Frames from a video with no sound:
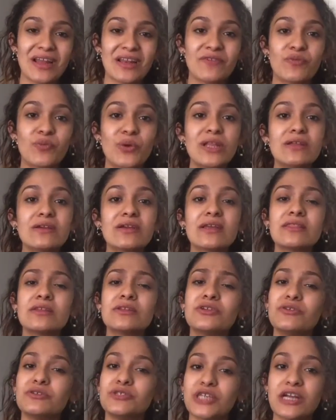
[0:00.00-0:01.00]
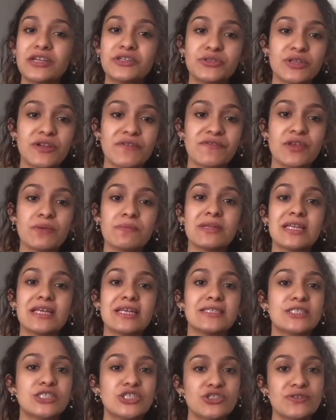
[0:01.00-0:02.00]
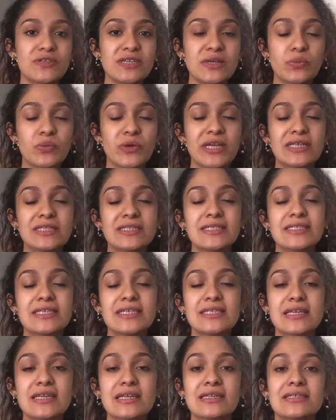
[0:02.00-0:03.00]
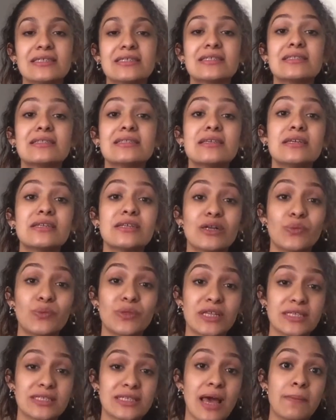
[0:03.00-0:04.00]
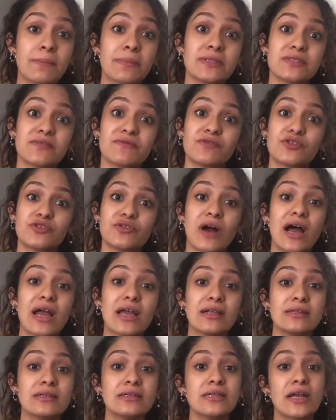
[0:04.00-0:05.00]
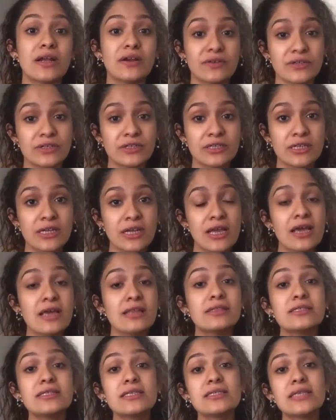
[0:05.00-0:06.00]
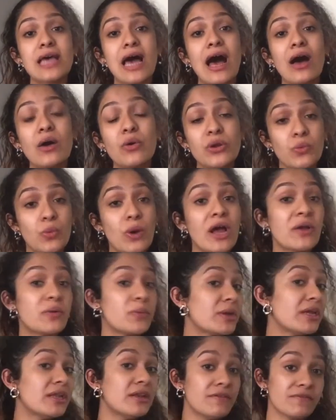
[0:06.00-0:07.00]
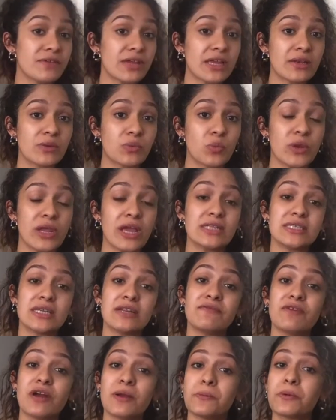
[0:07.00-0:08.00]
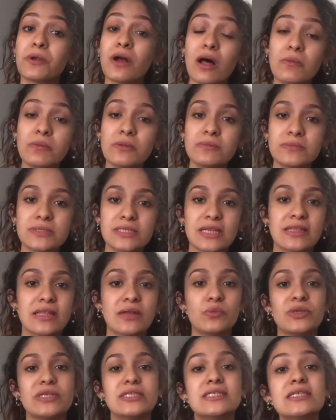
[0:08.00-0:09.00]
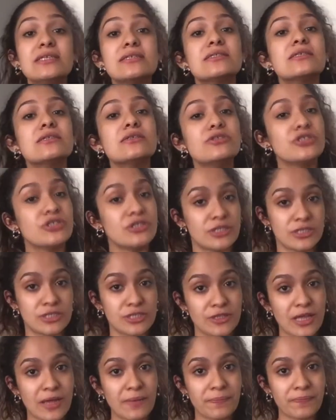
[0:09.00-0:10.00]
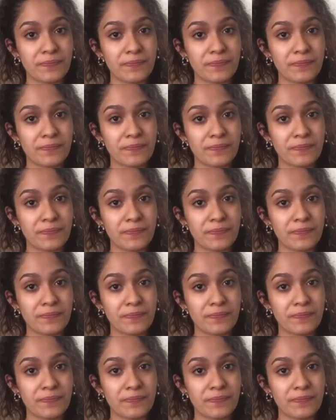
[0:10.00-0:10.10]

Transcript: If we look at the trajectory of human history, we can see that it is littered with examples of trial and error. This is how and why we innovate. We identify problems and then we seek solutions to them.